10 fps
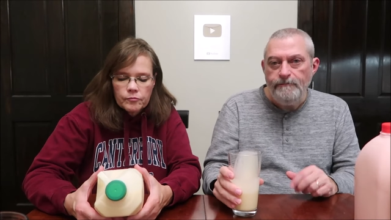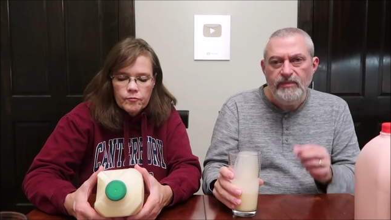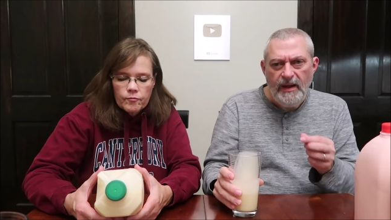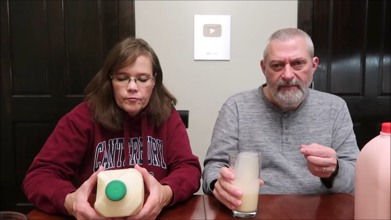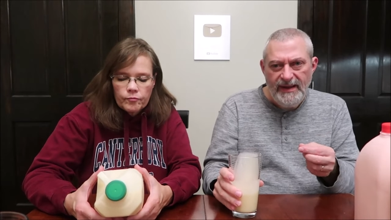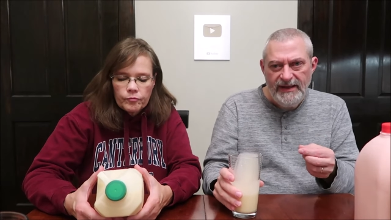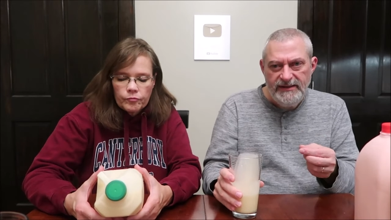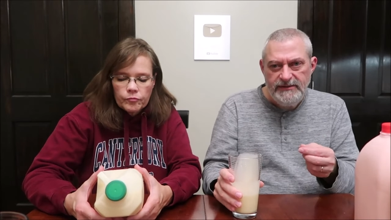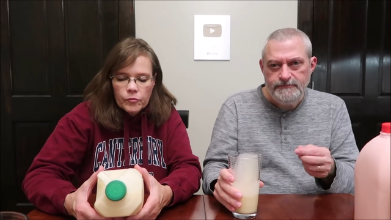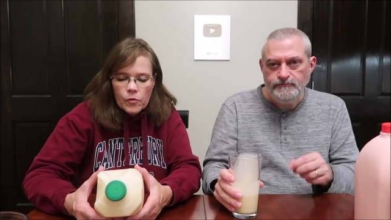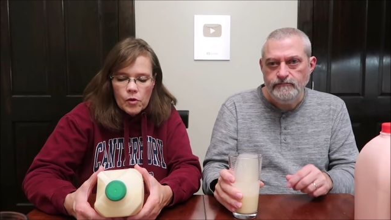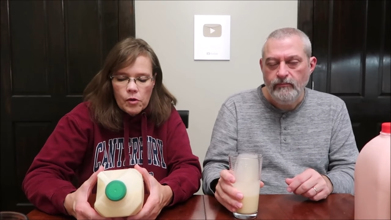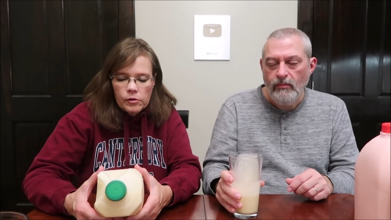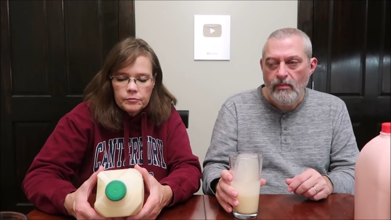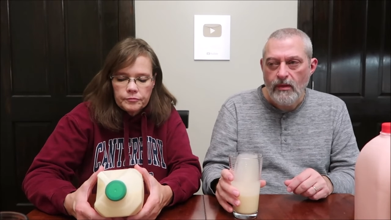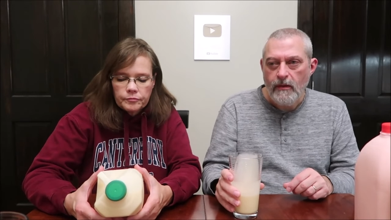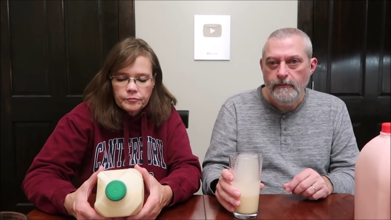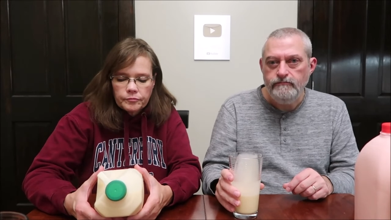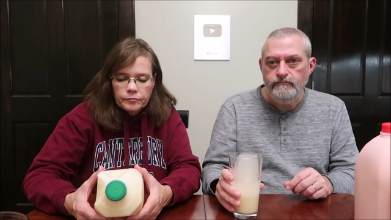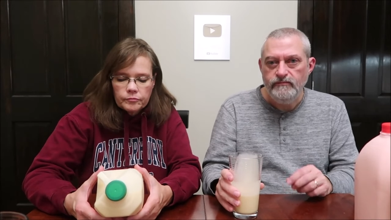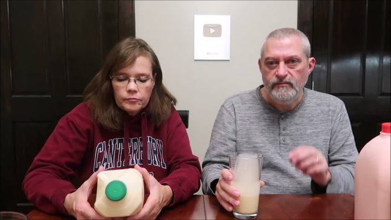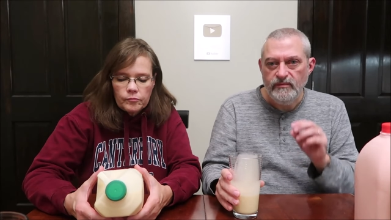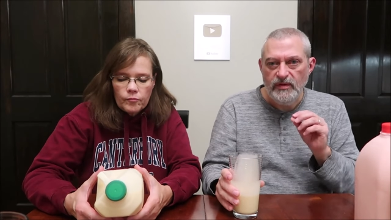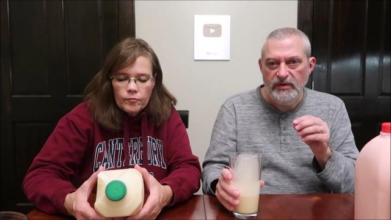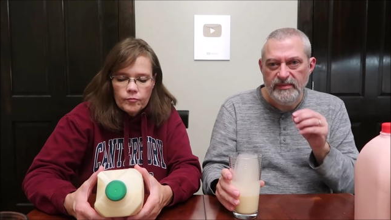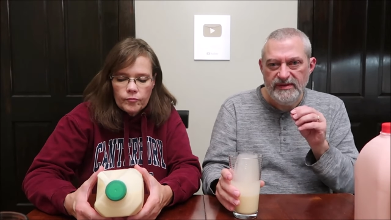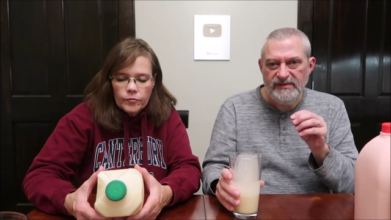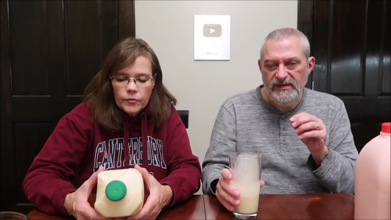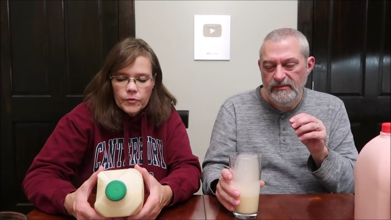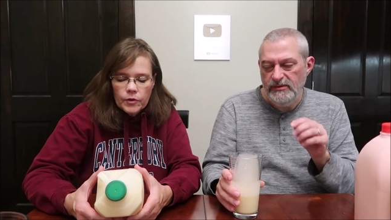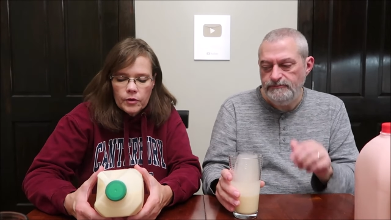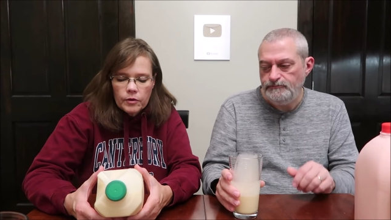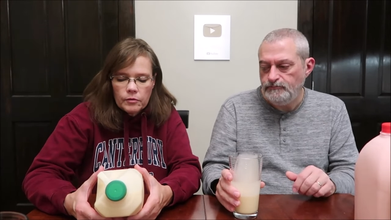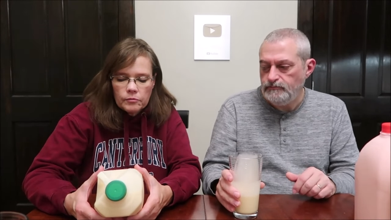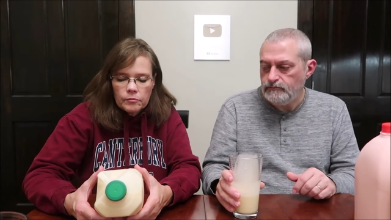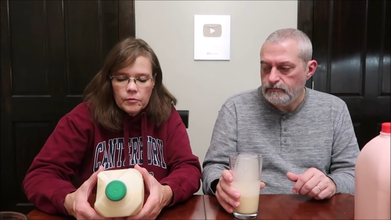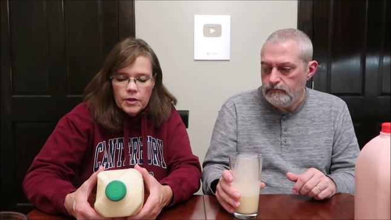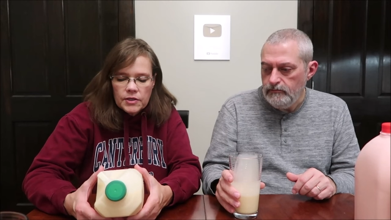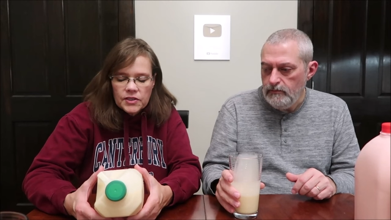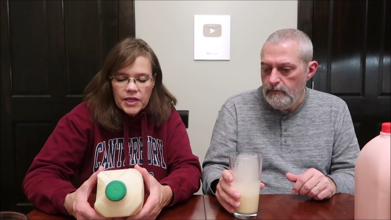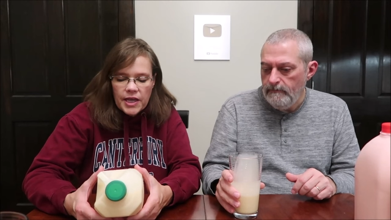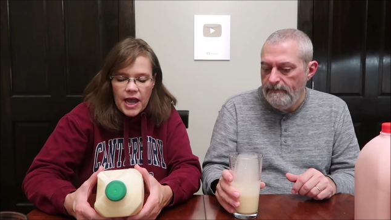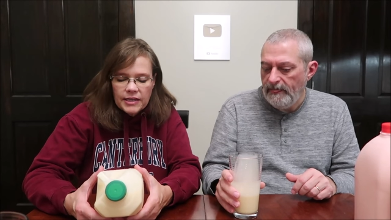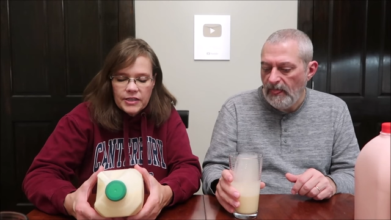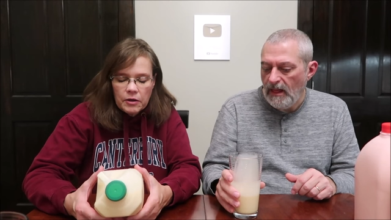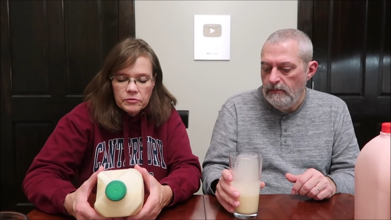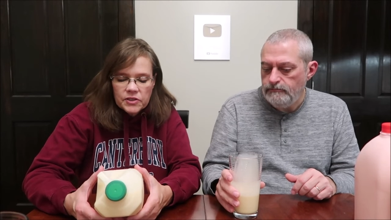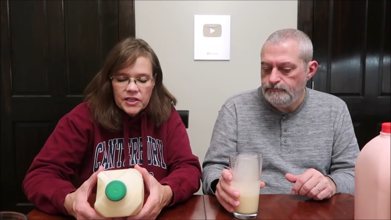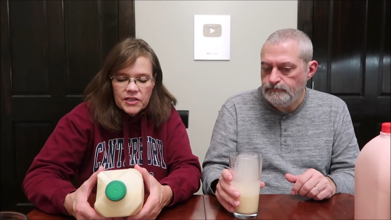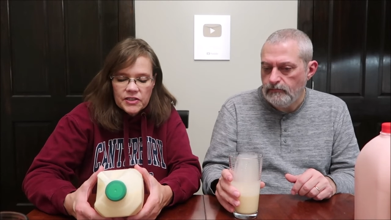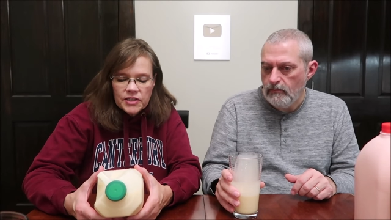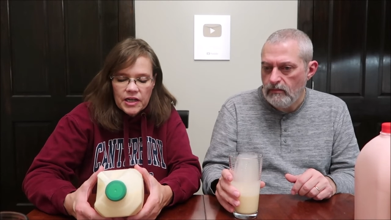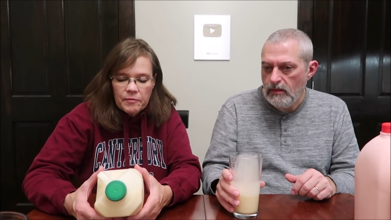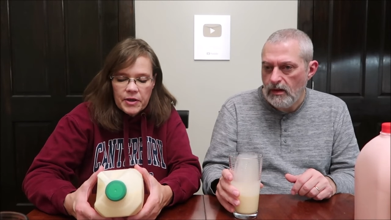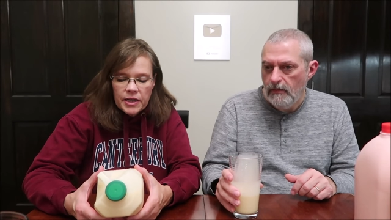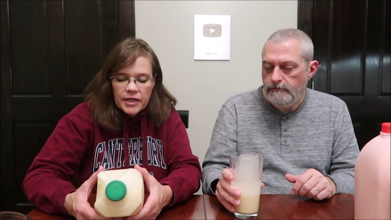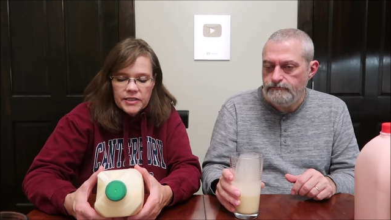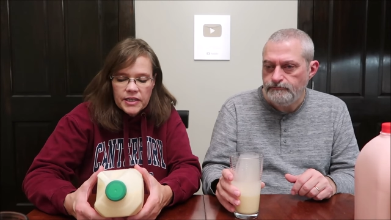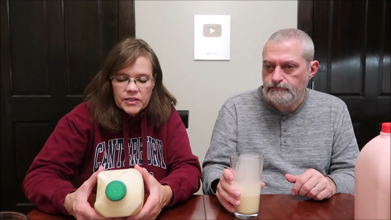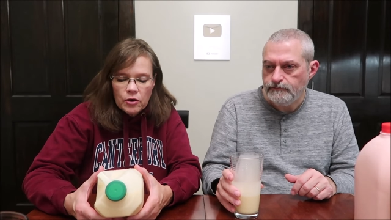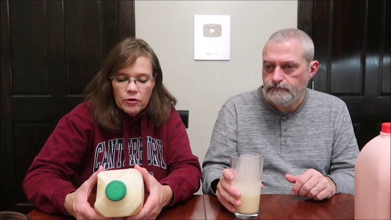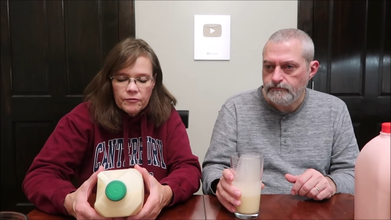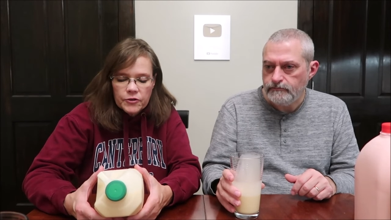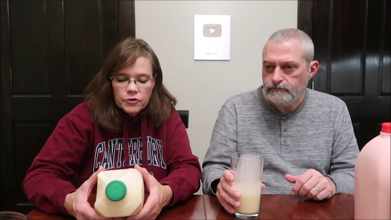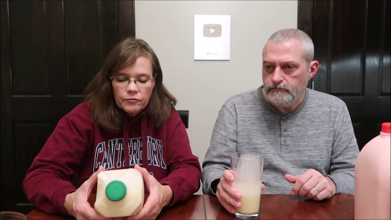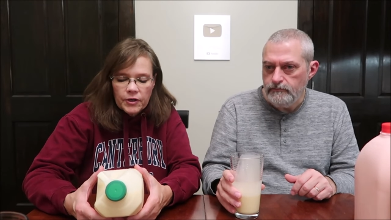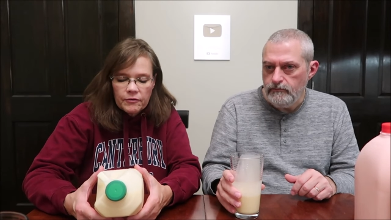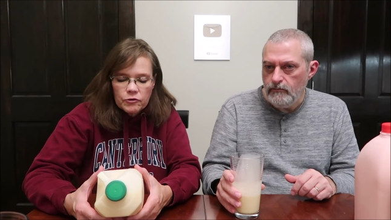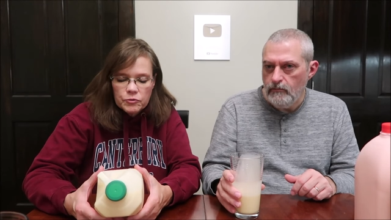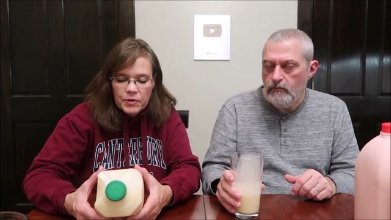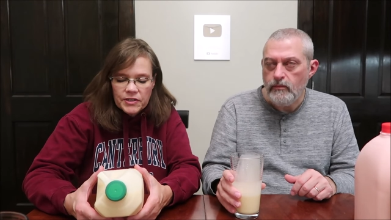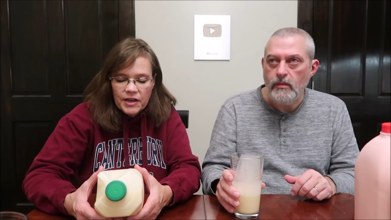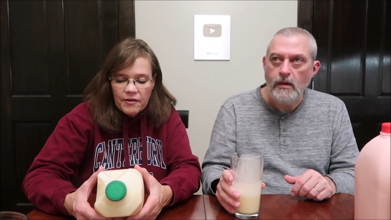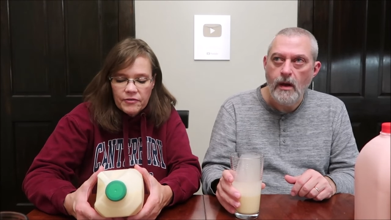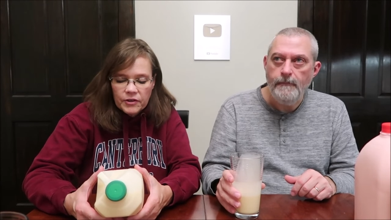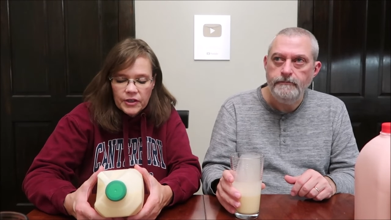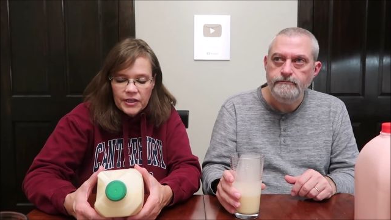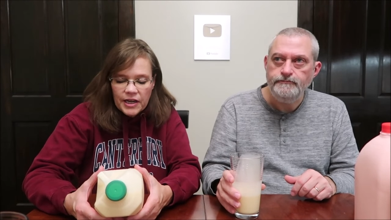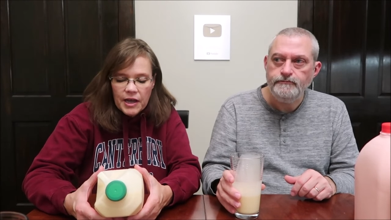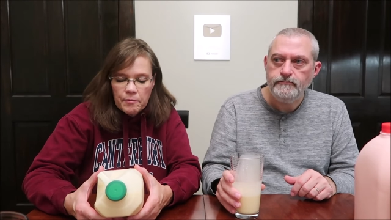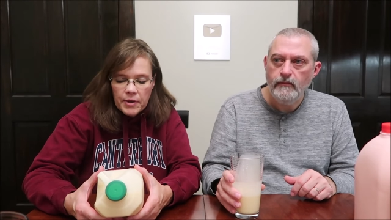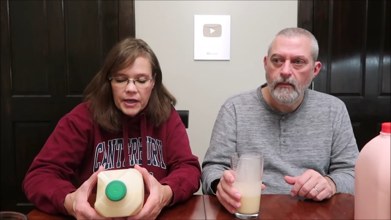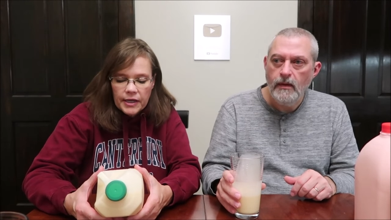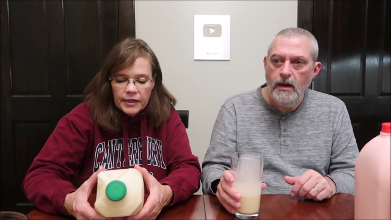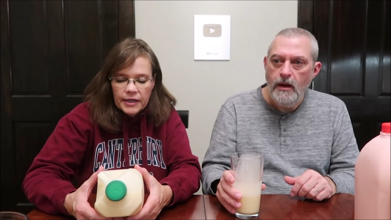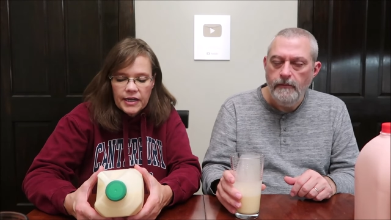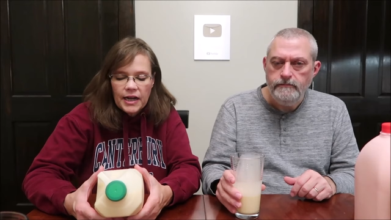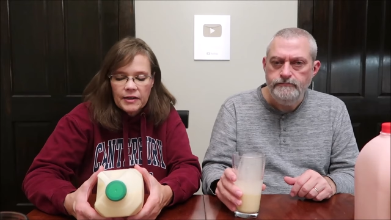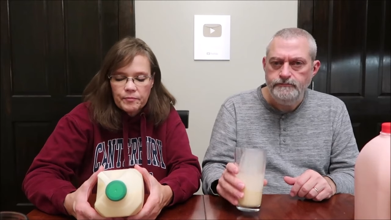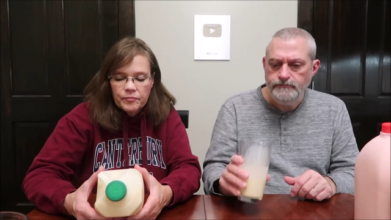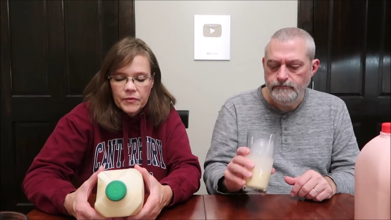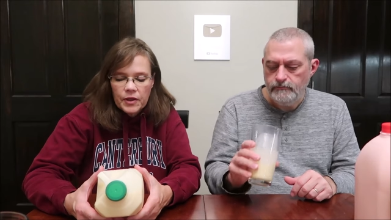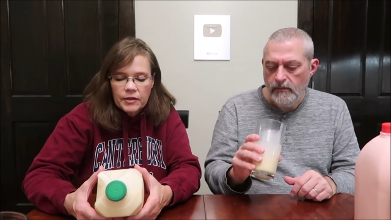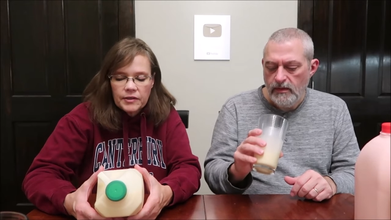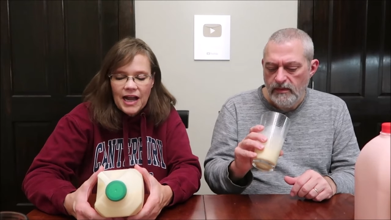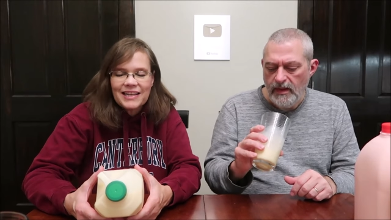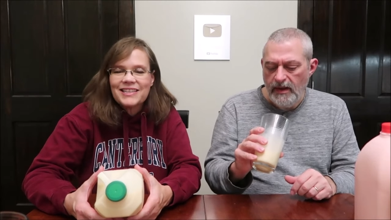Speaker 1: nutmeg, a little bit of cinnamon.
Speaker 2: See, I don't see cinnamon. It says artificial flavors, but definitely nutmeg. And I, I